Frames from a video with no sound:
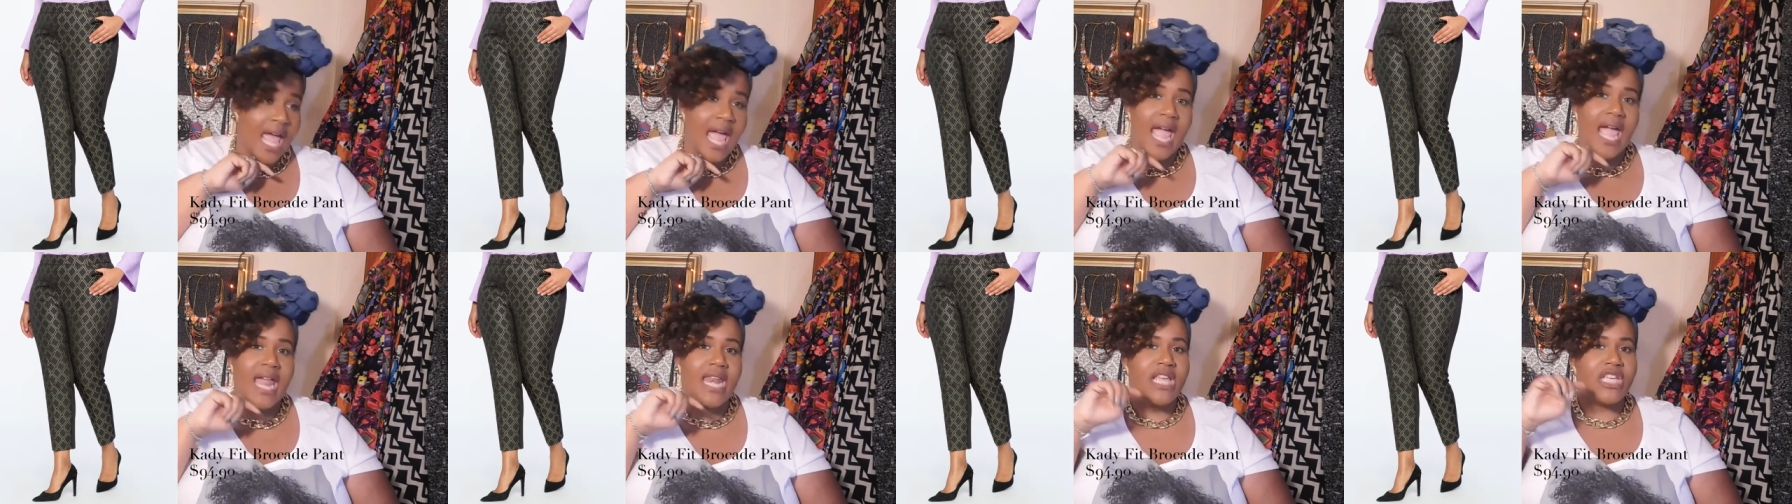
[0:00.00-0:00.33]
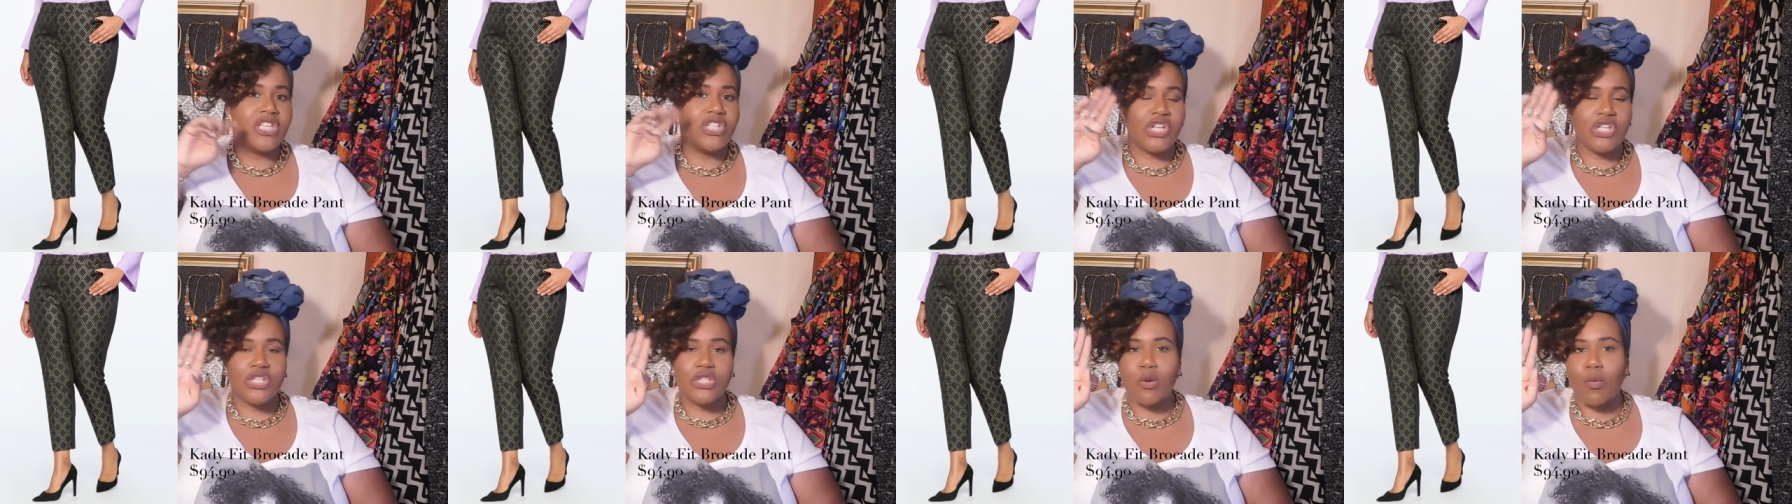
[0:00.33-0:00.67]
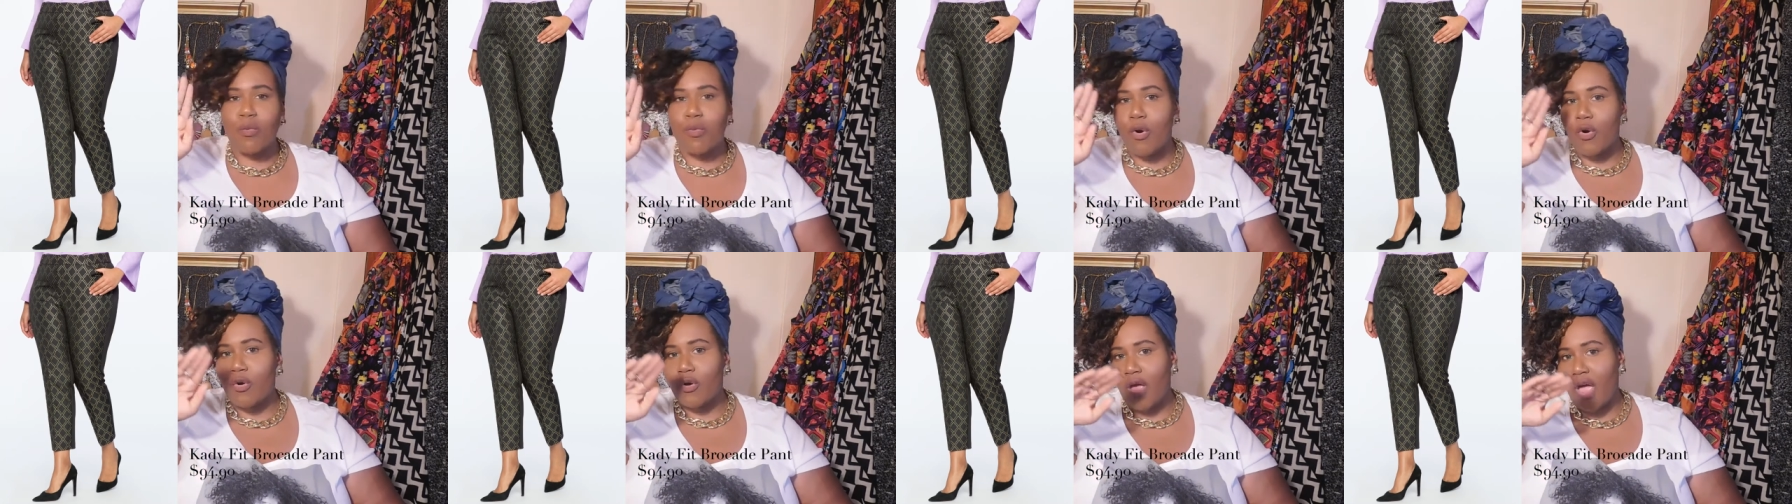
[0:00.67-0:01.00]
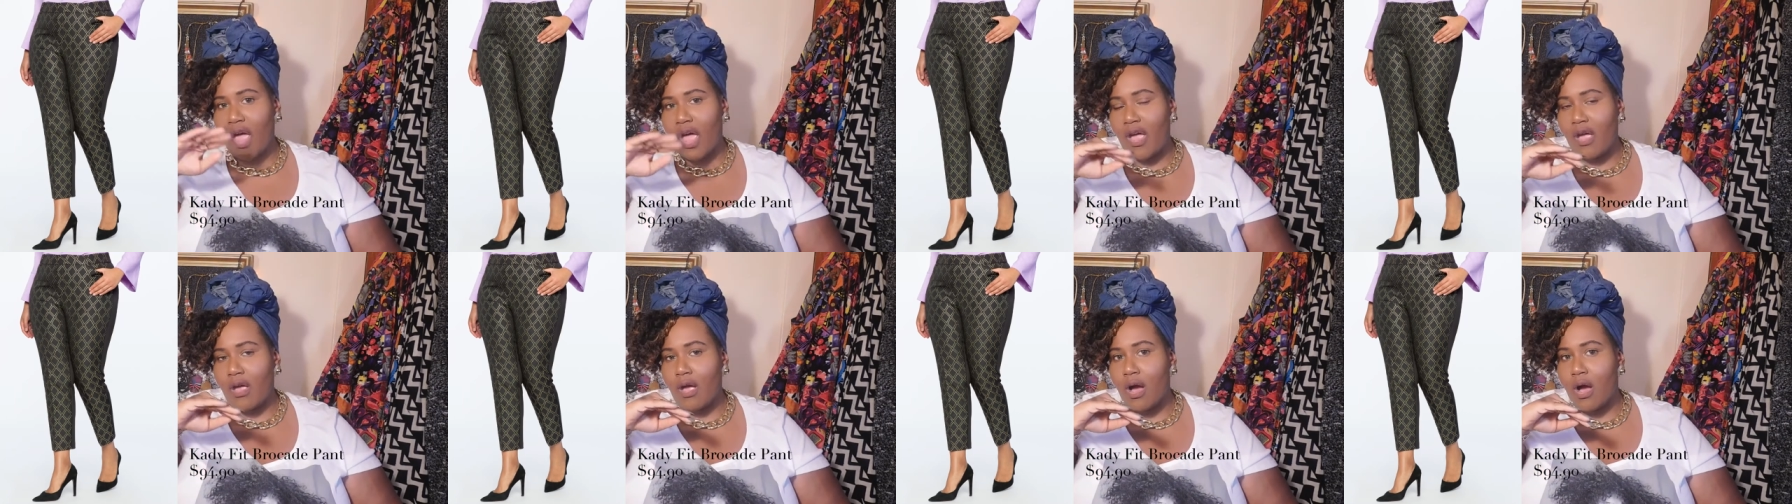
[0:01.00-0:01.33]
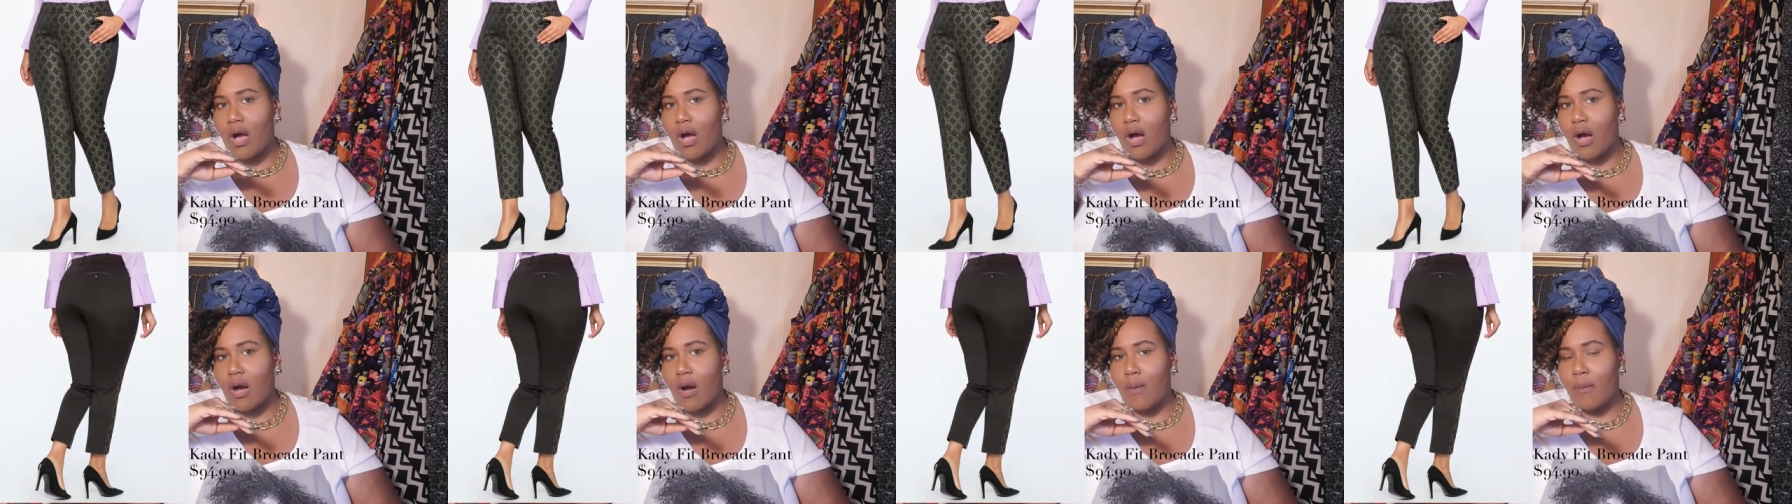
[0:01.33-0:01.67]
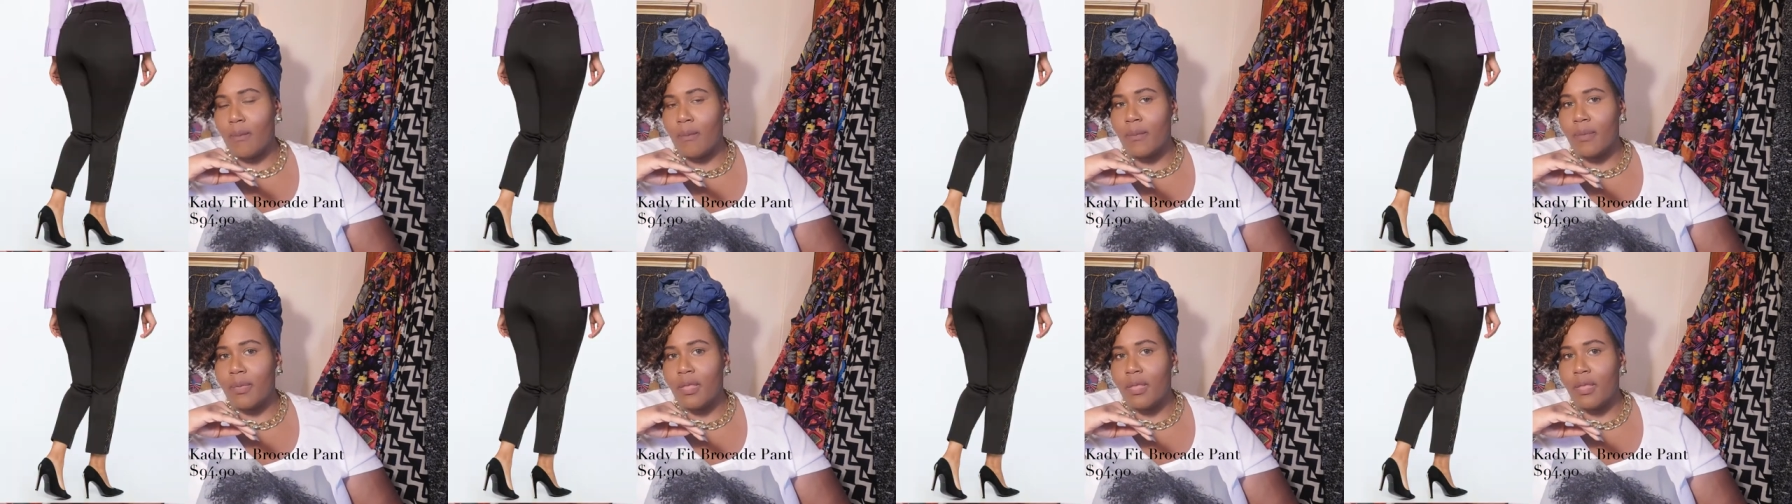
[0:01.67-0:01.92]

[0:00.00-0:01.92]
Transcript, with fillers: and it's just a brocade um